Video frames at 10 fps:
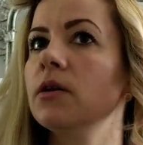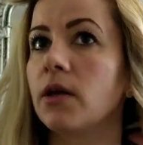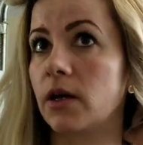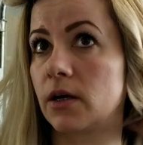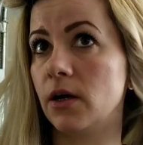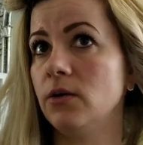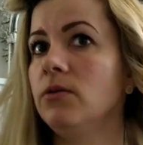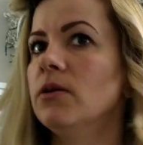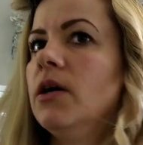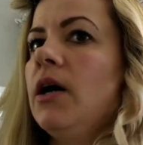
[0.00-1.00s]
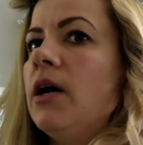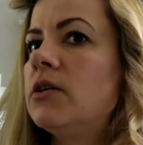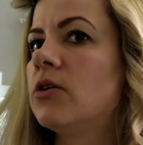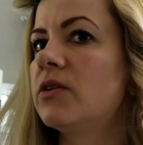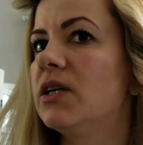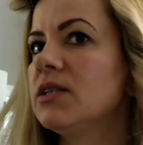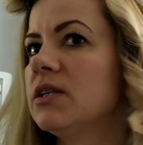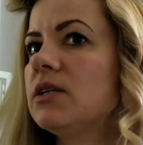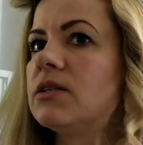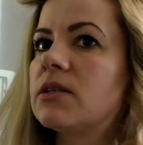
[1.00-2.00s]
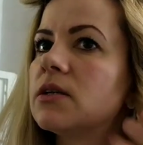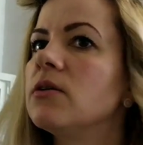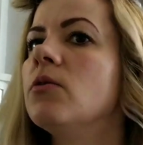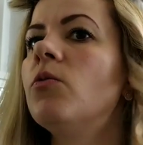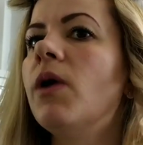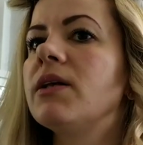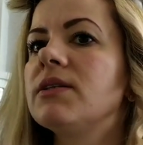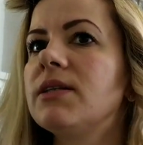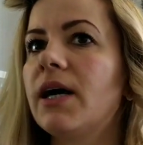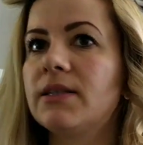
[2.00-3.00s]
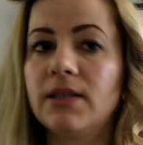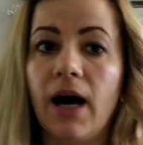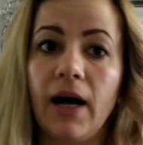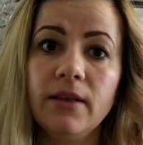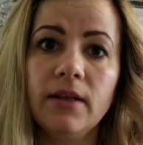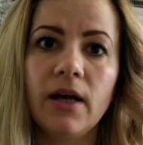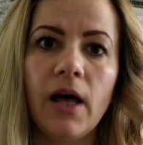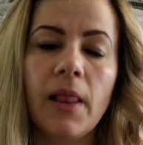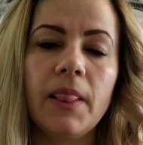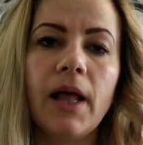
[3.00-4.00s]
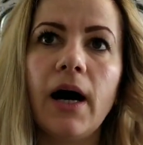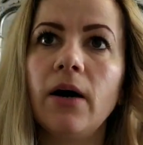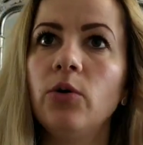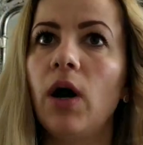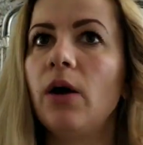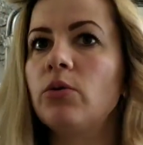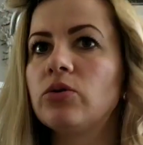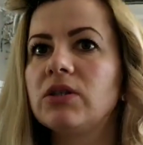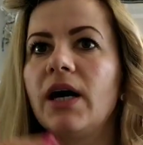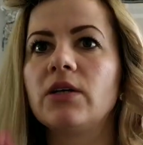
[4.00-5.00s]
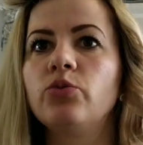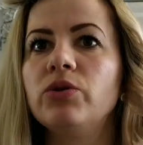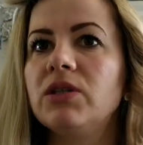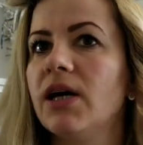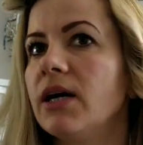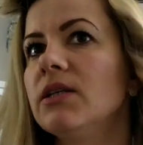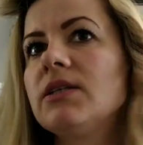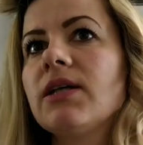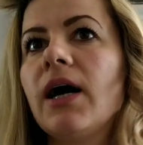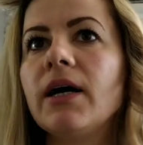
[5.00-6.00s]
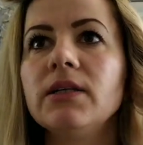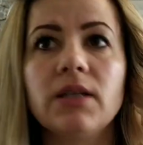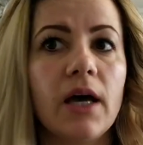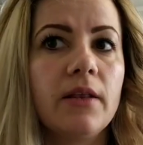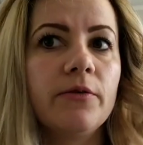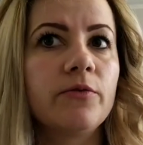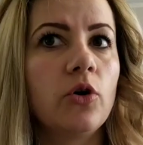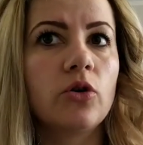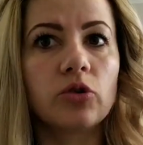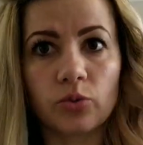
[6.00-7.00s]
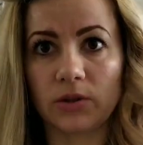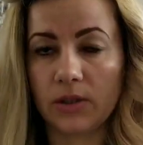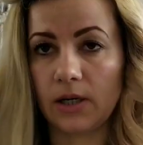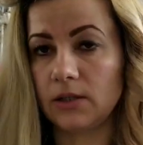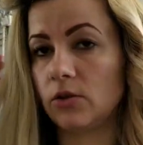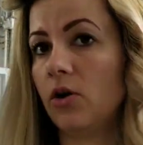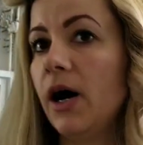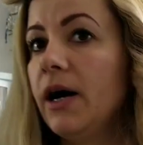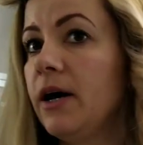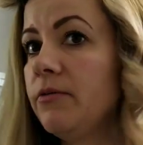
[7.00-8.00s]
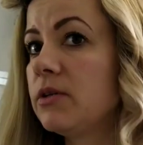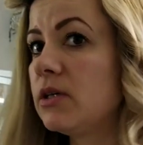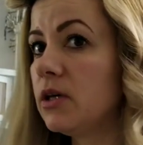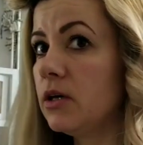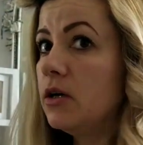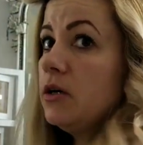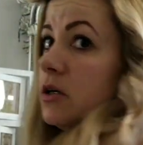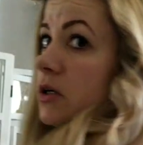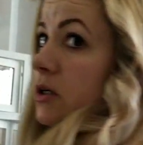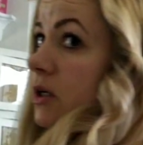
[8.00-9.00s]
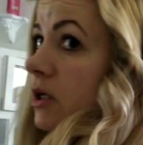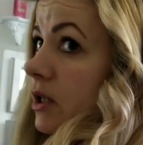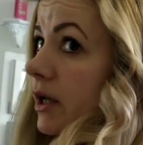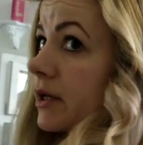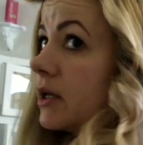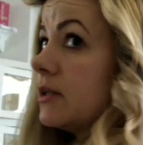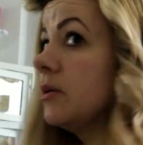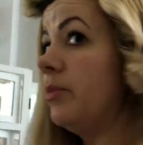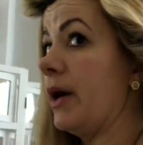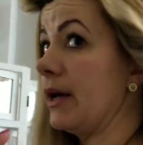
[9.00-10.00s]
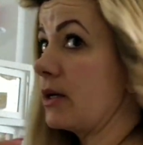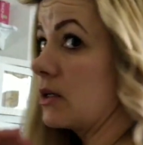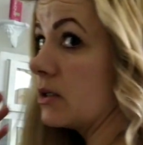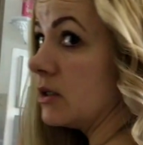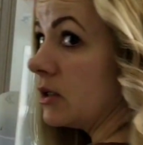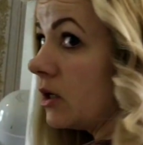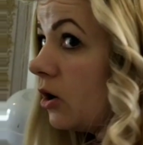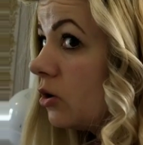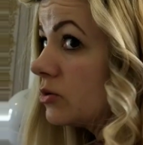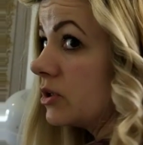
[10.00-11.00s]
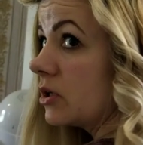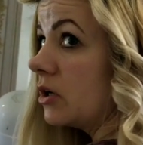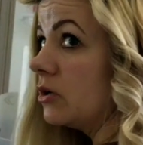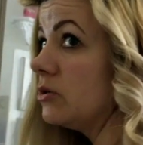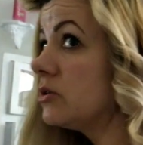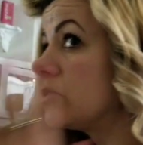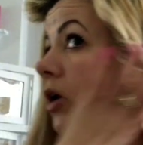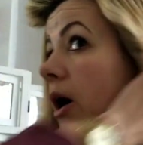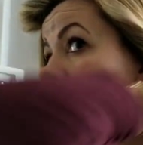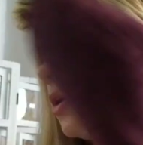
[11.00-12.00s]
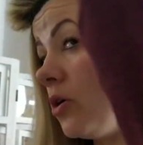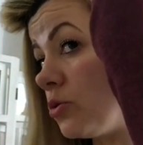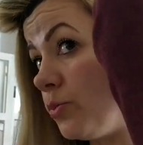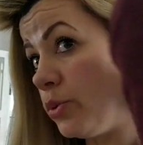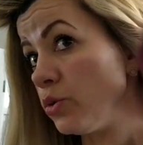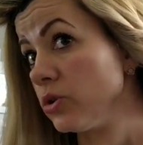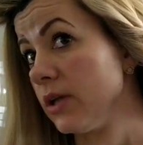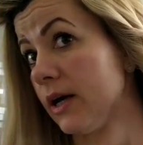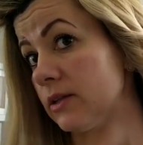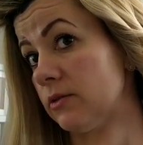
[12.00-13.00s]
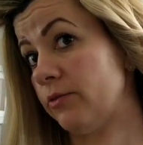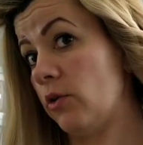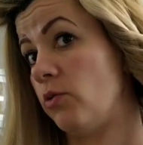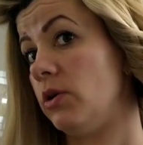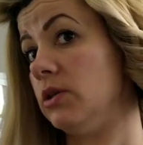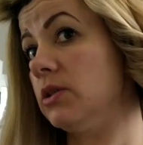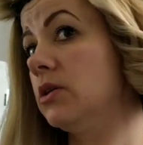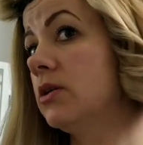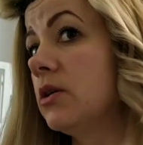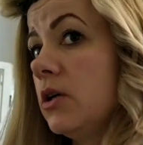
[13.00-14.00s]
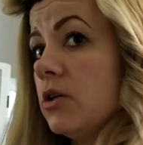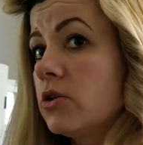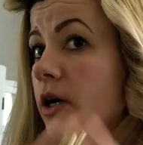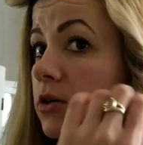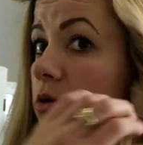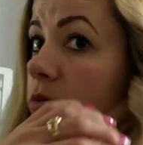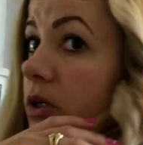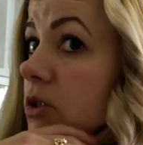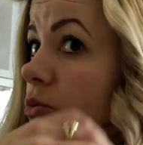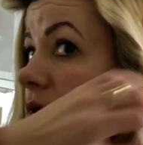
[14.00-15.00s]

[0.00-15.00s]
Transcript: There you go. So this is one side done. Now I will start with the other side, and of course with the, so I have it here, like in the back, all the curls. So I'm going to push that forward, so I don't mix